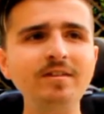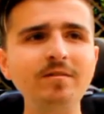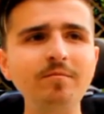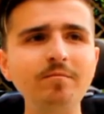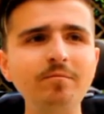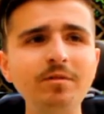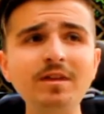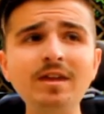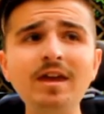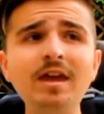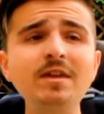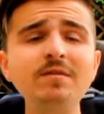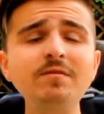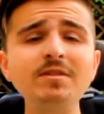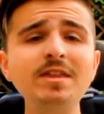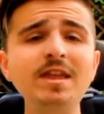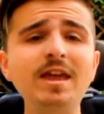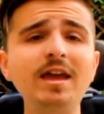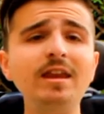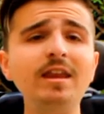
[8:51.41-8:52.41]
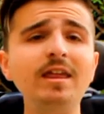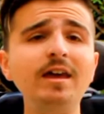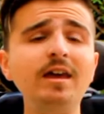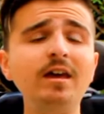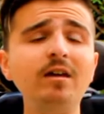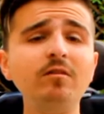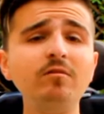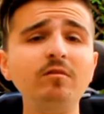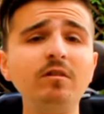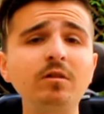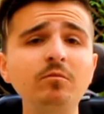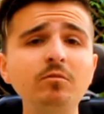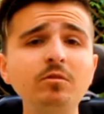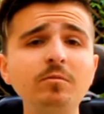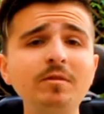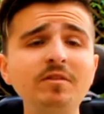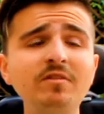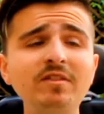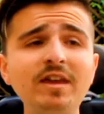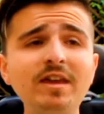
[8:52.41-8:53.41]
But yeah, even that, like, I, was, I would have
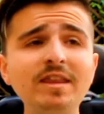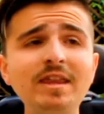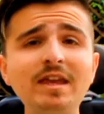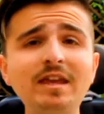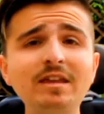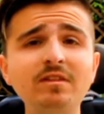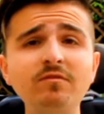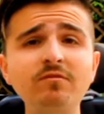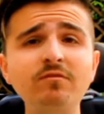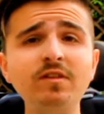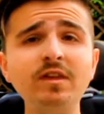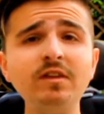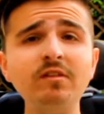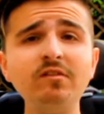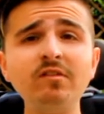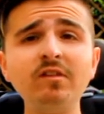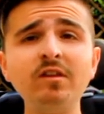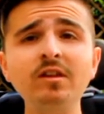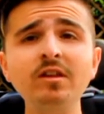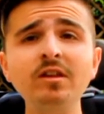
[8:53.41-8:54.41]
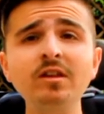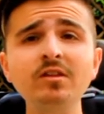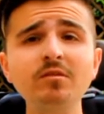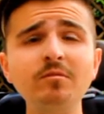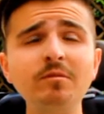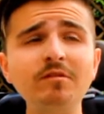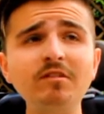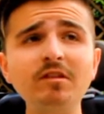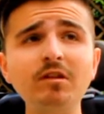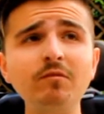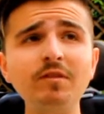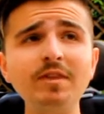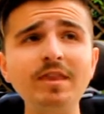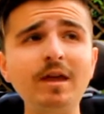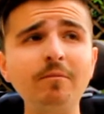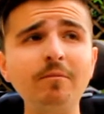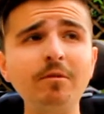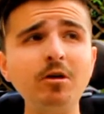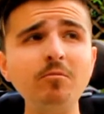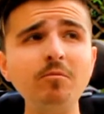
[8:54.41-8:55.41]
been saying negative things to myself in
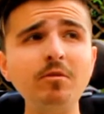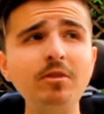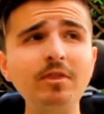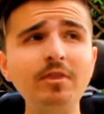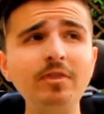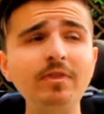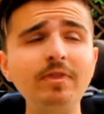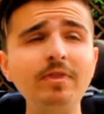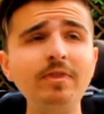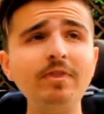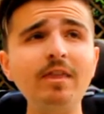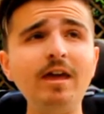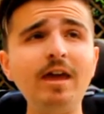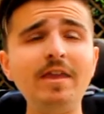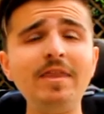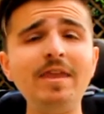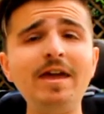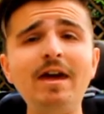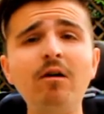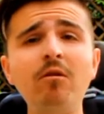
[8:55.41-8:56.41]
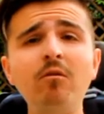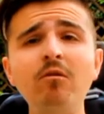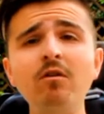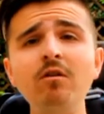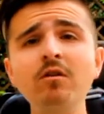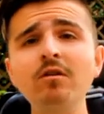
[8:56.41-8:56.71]
that moment, like now,